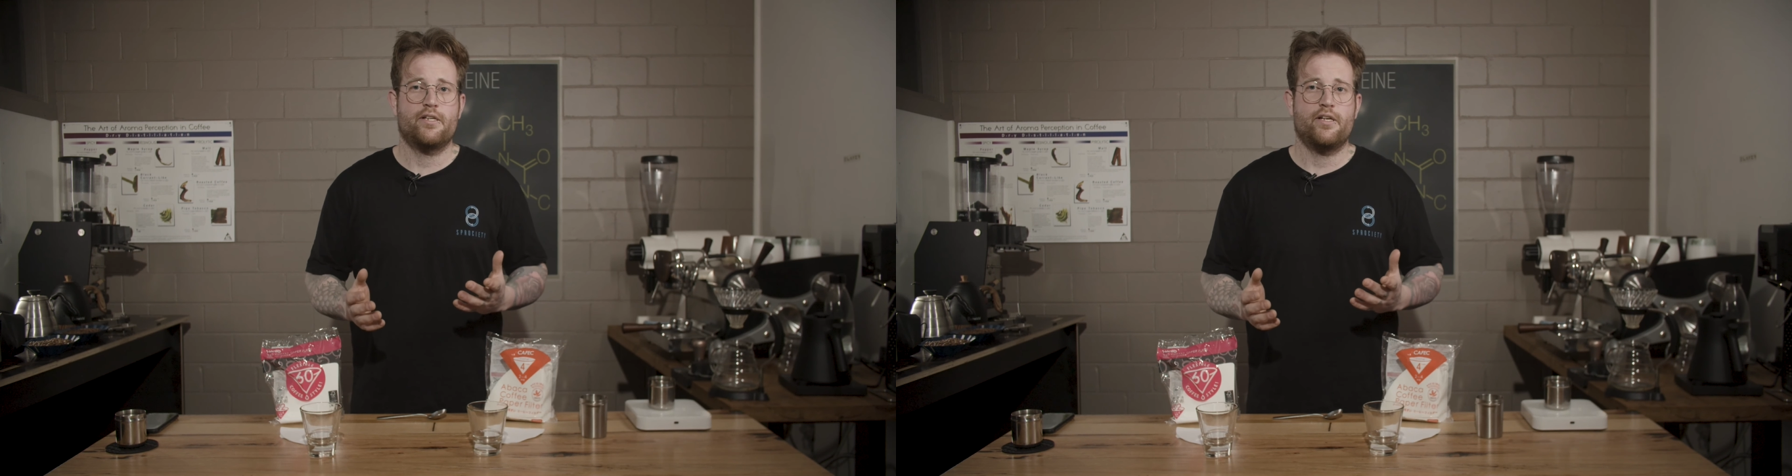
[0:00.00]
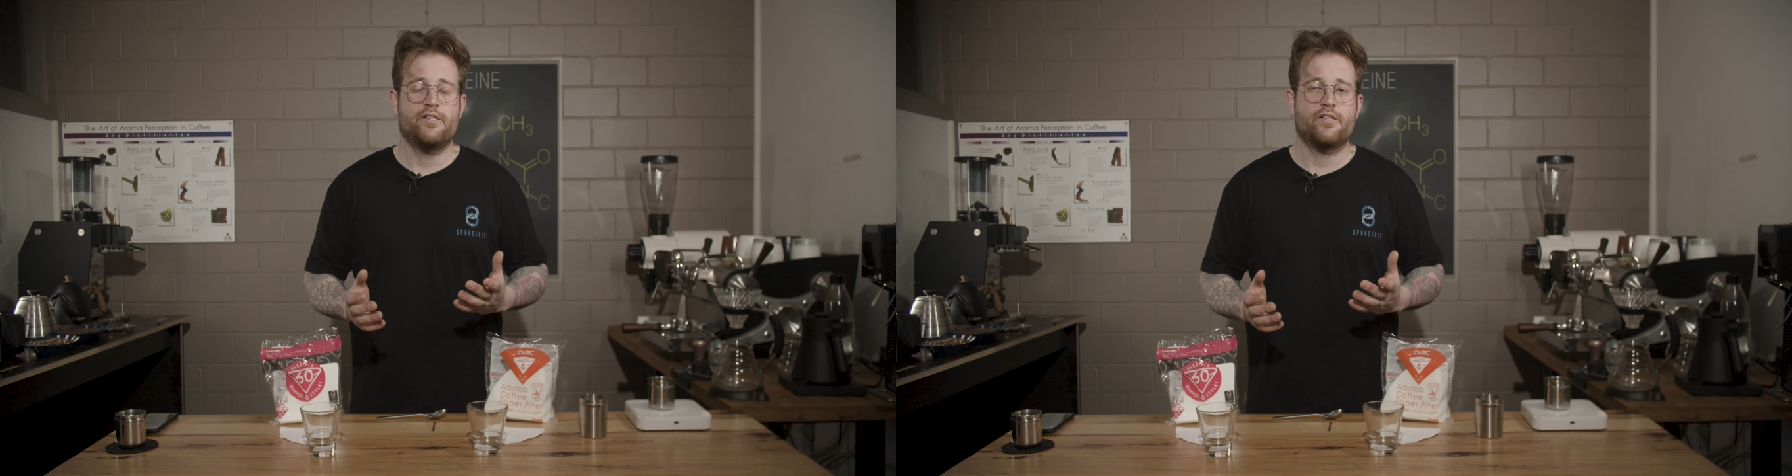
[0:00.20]

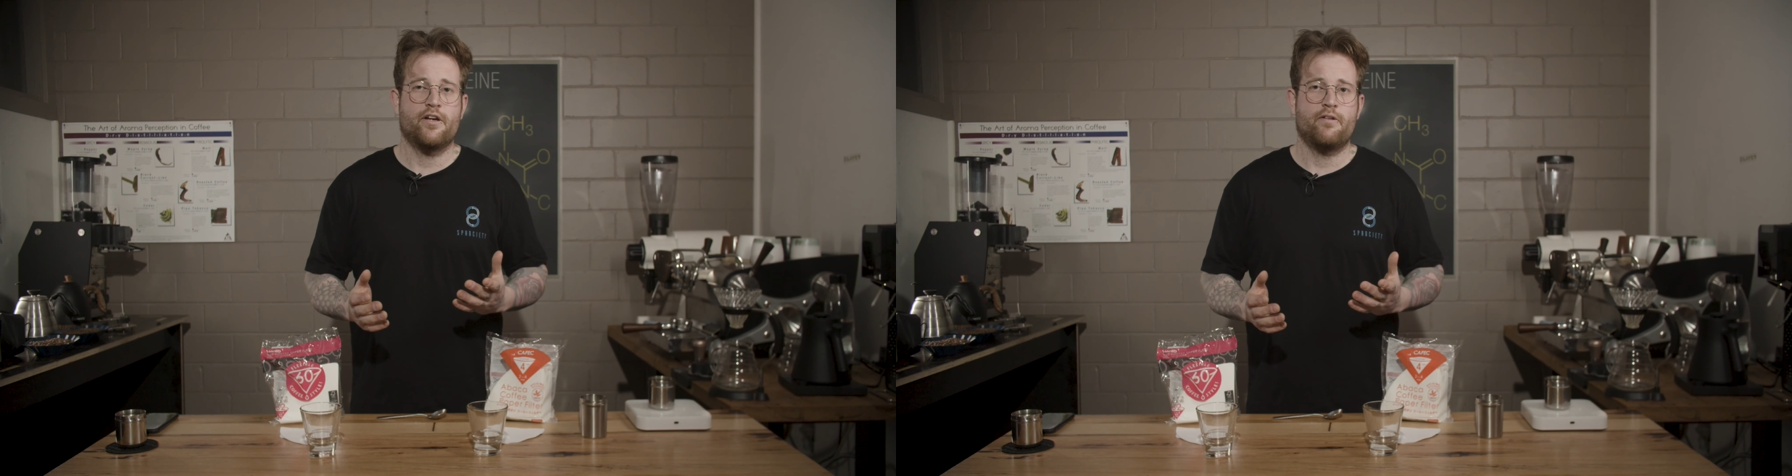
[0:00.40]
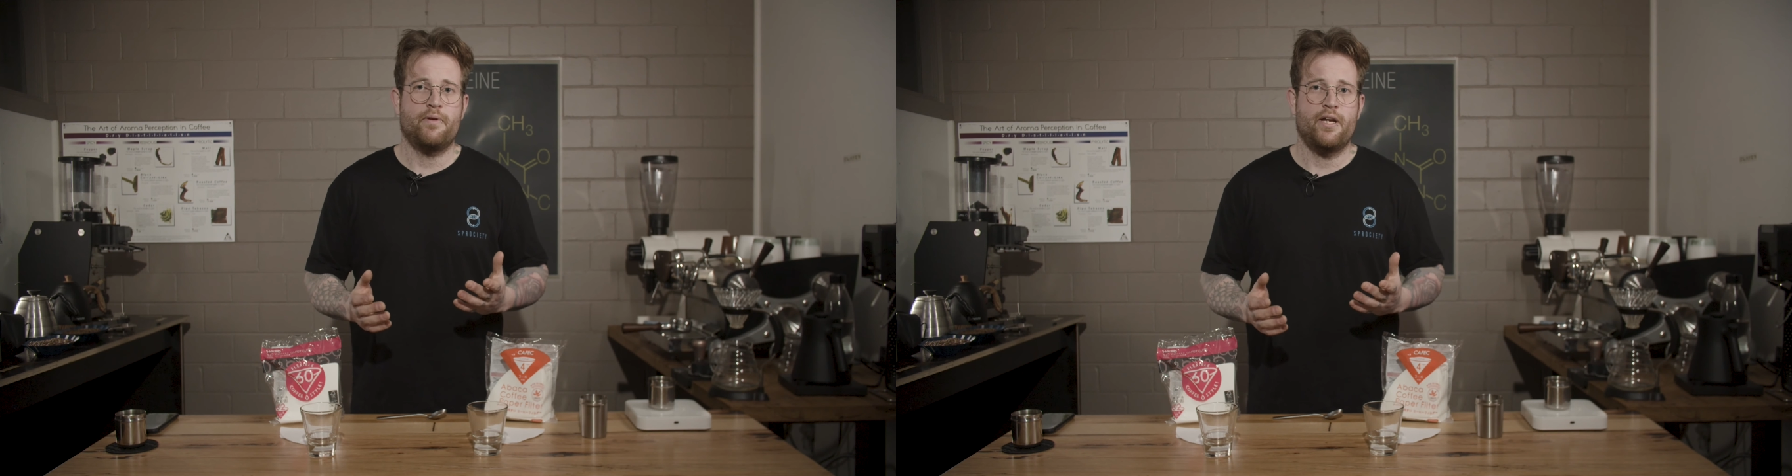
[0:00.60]
is
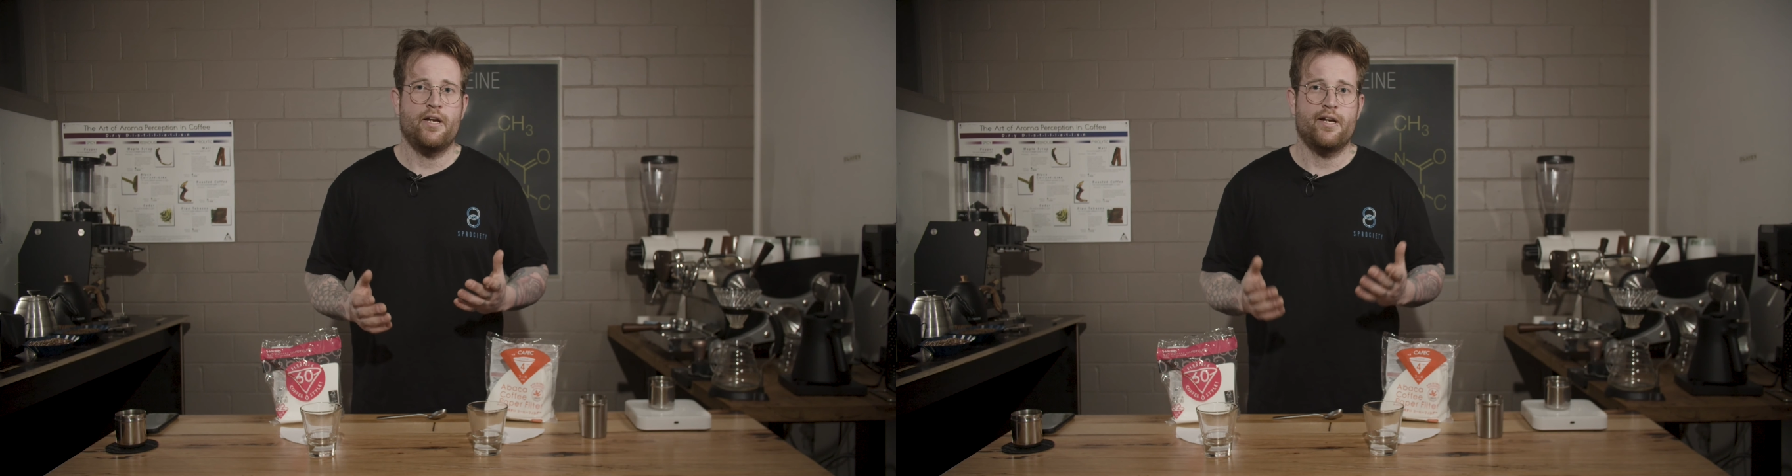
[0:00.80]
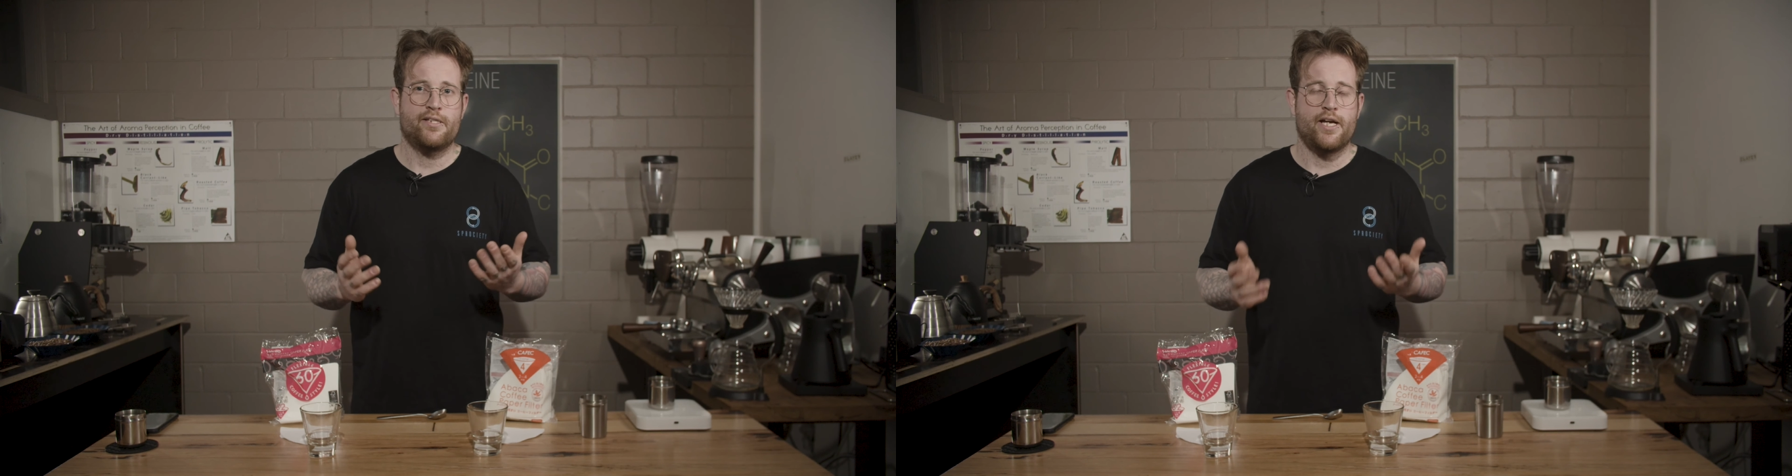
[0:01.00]
going to be
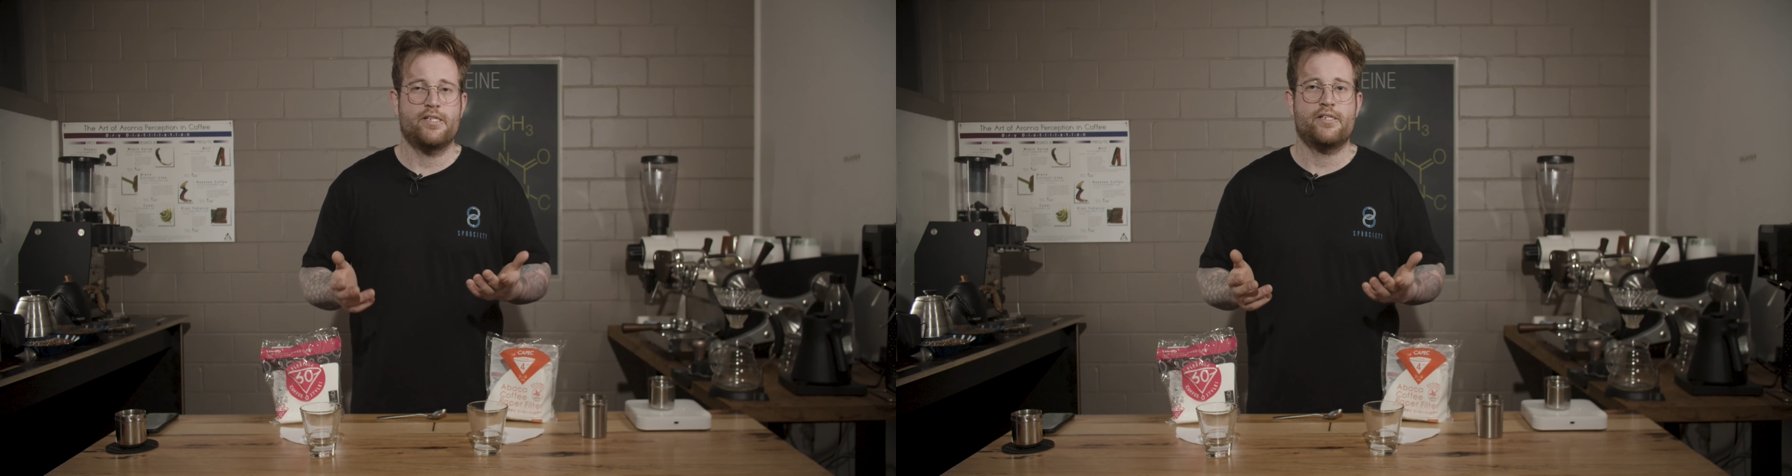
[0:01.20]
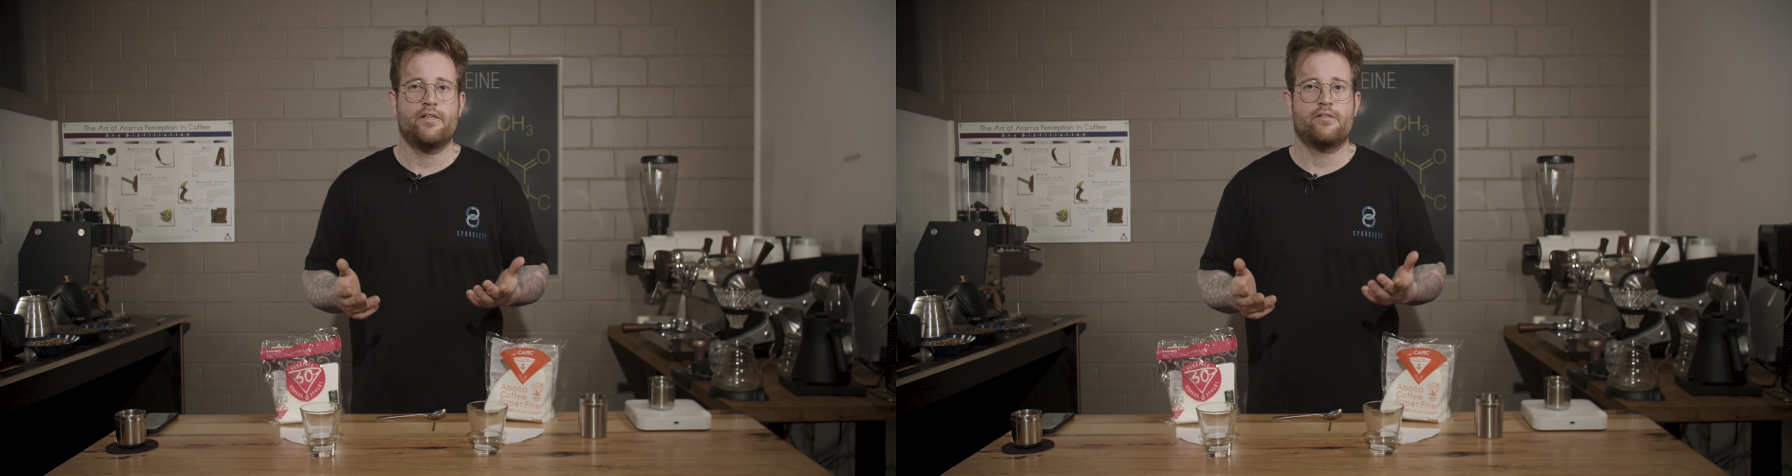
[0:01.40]
a
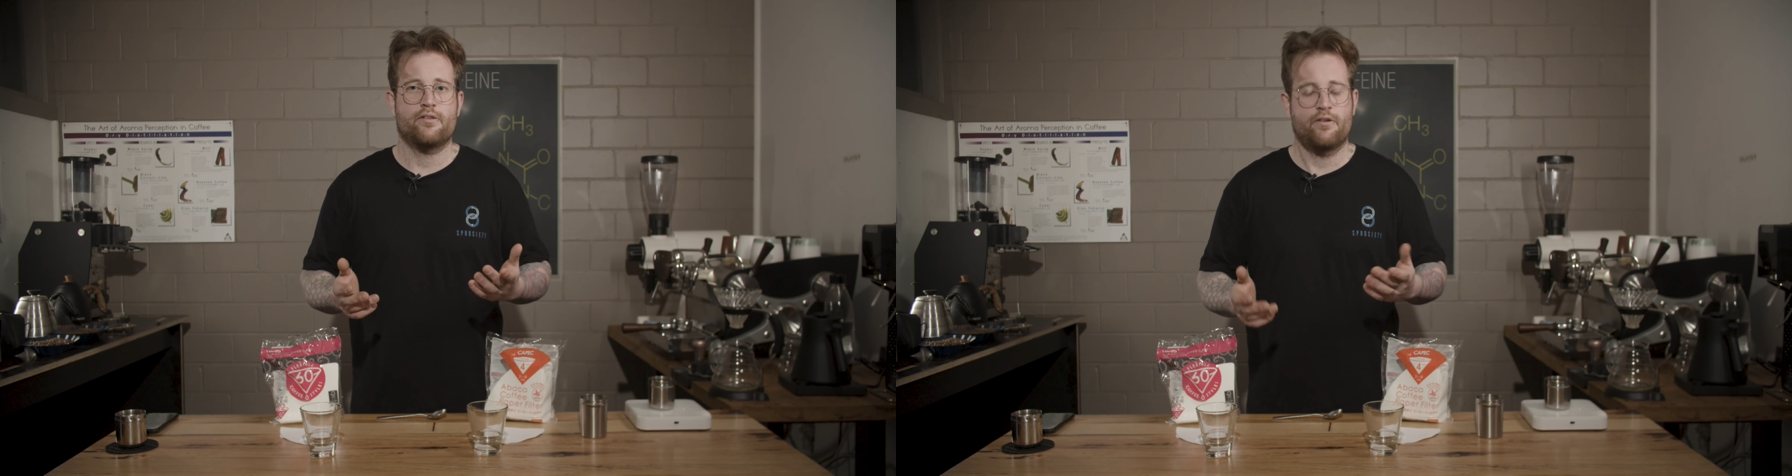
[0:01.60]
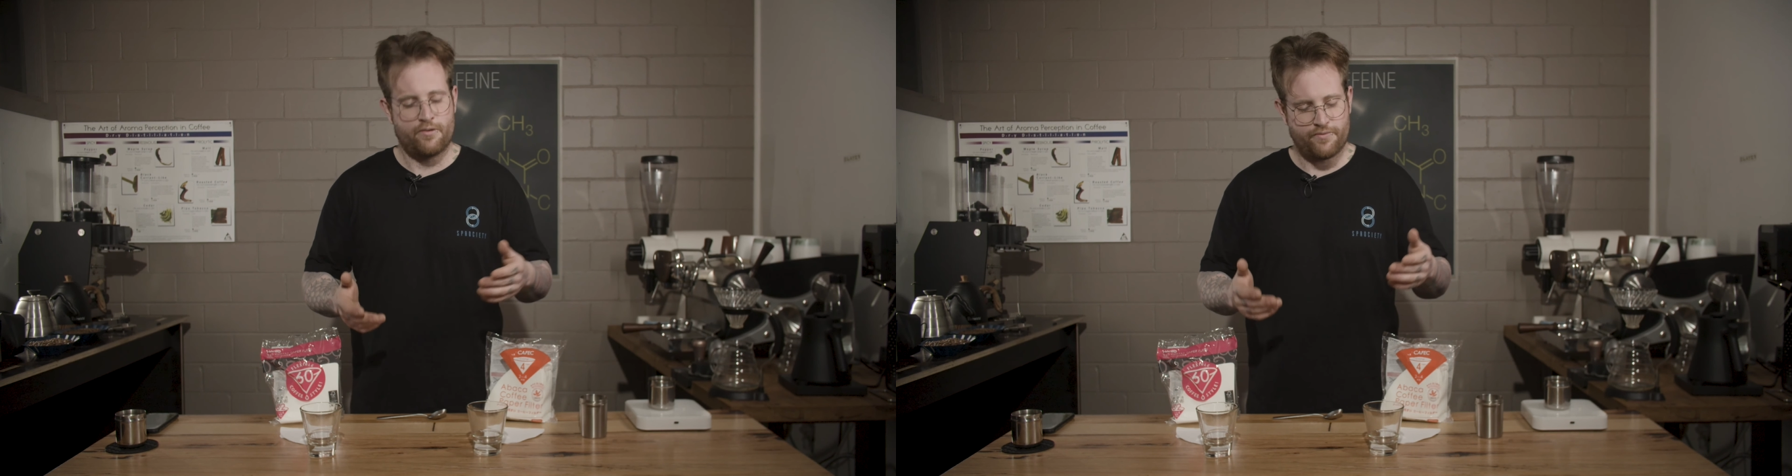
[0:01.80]
taste test
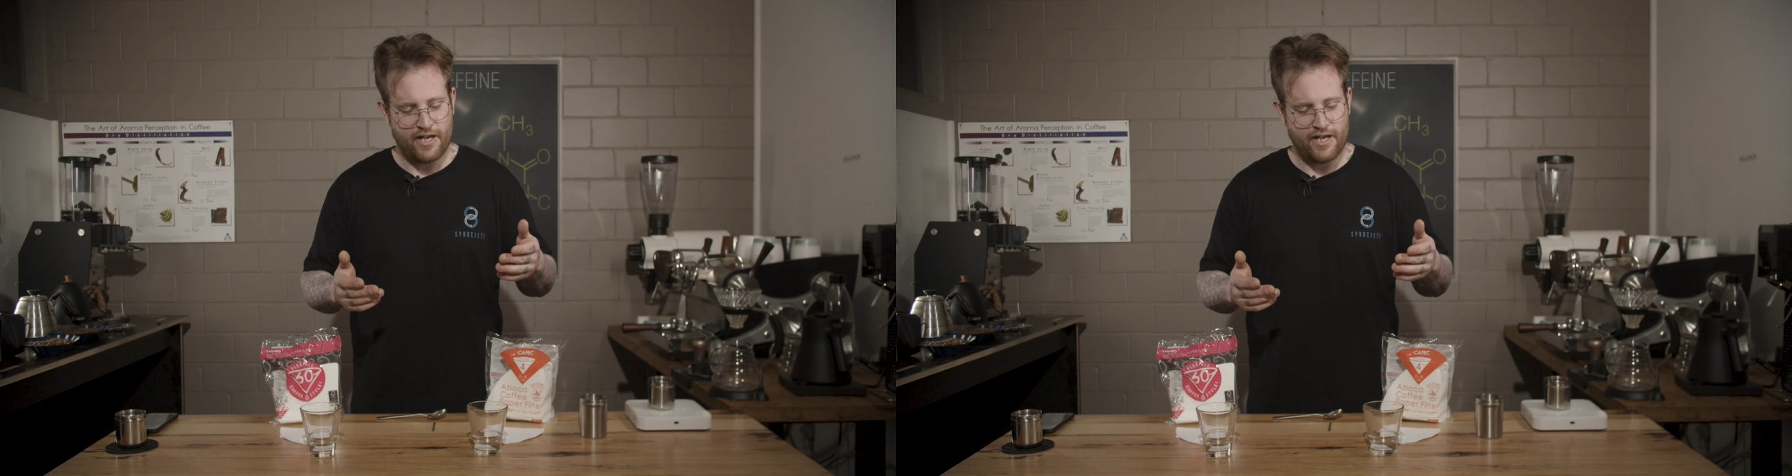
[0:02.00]
of